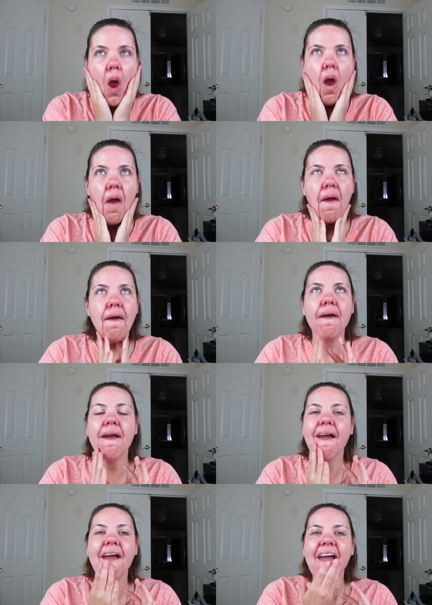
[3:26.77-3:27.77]

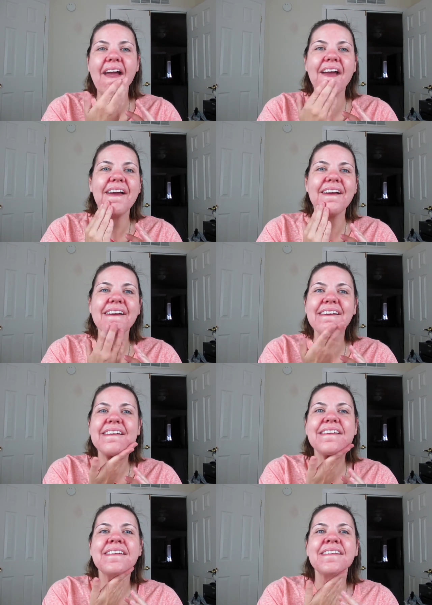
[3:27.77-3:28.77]

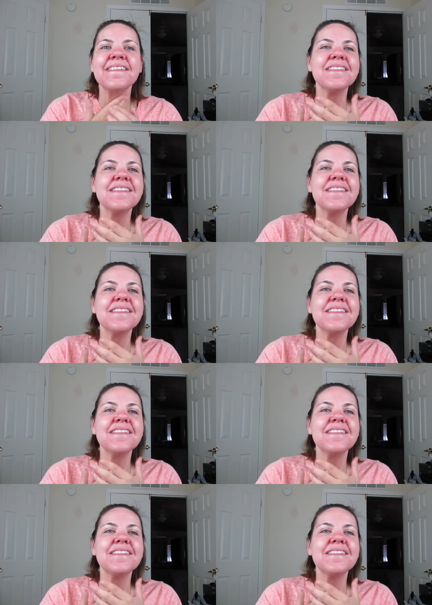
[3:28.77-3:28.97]
[no speech]